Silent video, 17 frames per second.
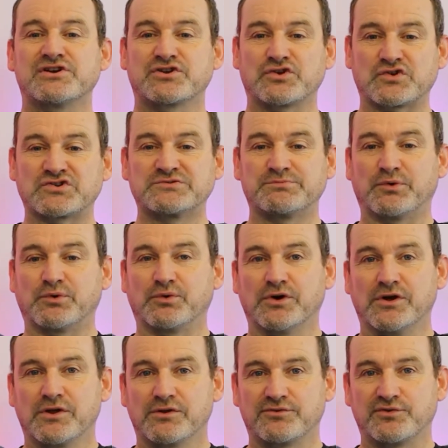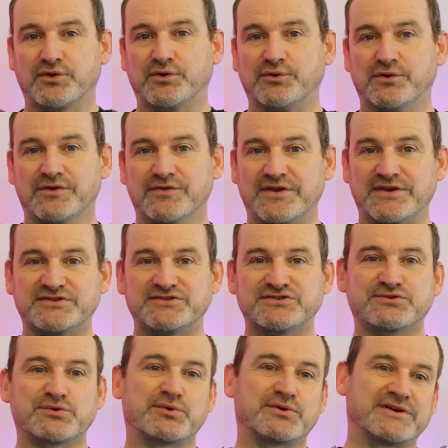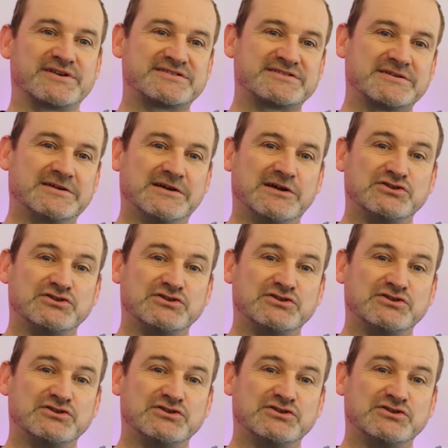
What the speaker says: gospel through these stories.